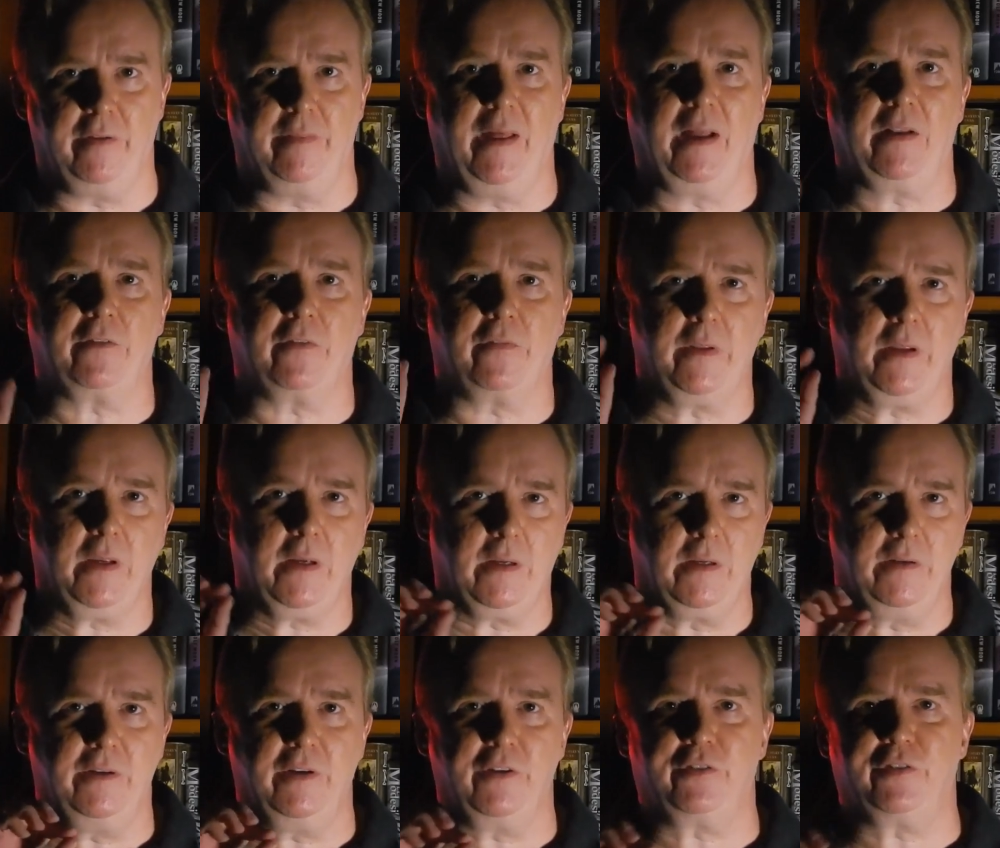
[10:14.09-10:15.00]
That's the
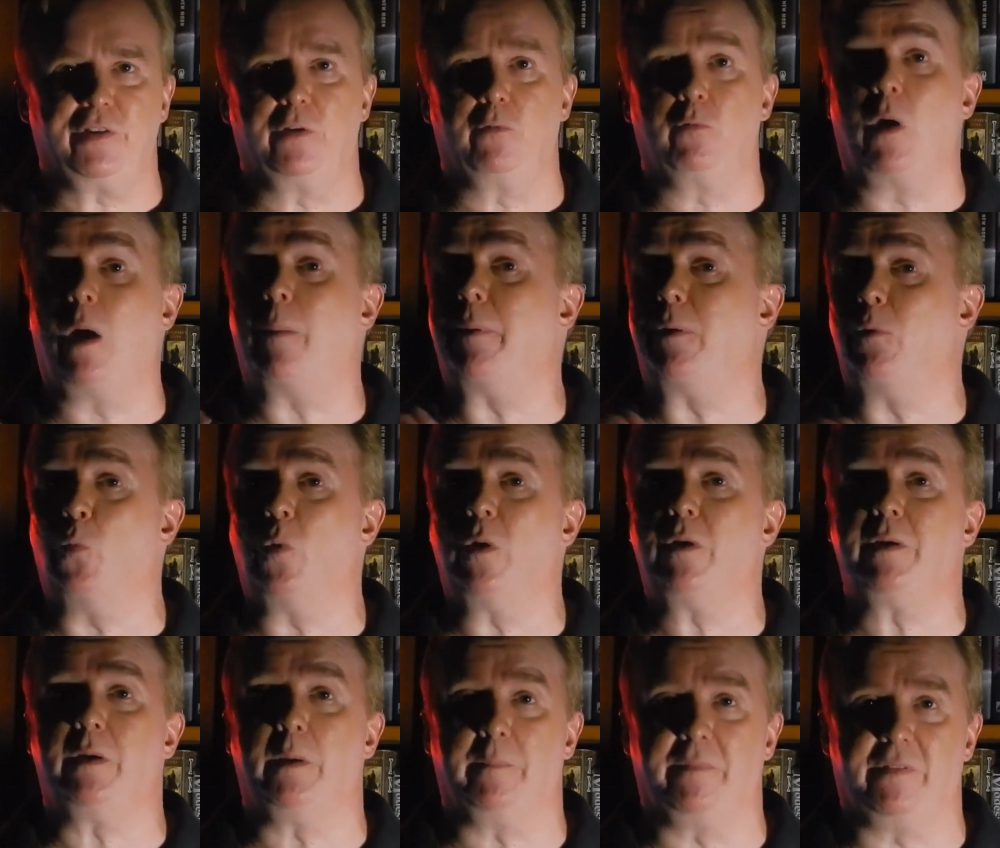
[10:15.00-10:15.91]
condition Robin
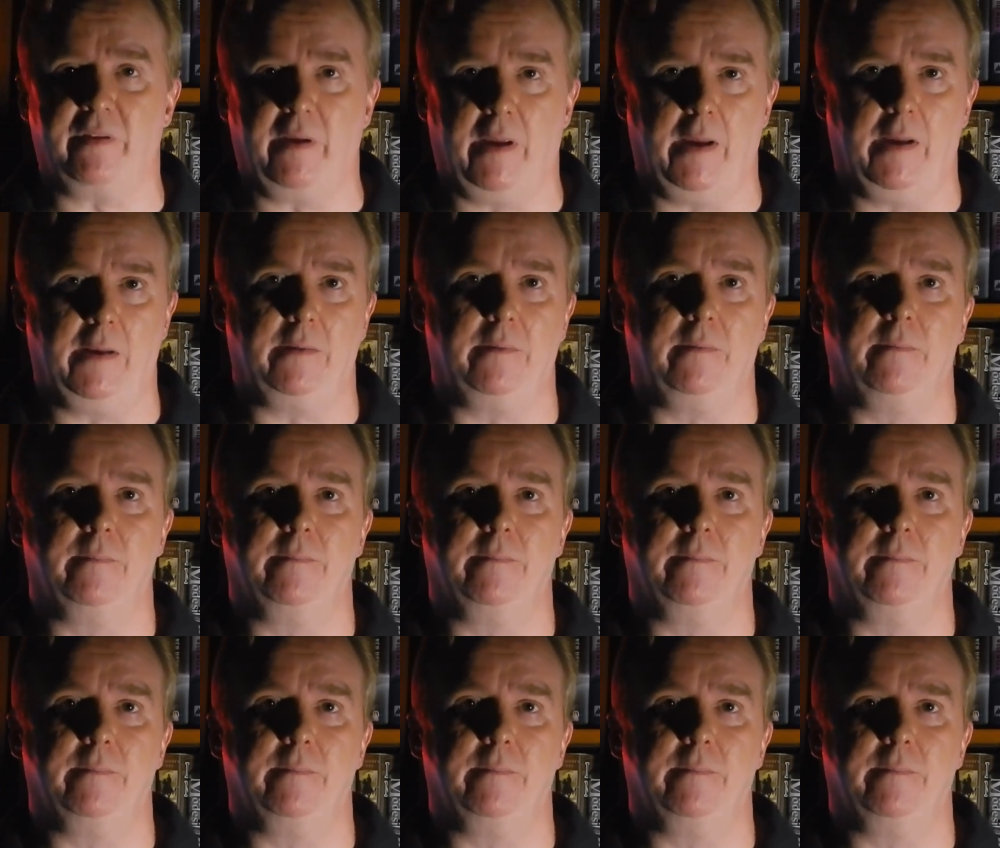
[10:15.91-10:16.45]
Williams had.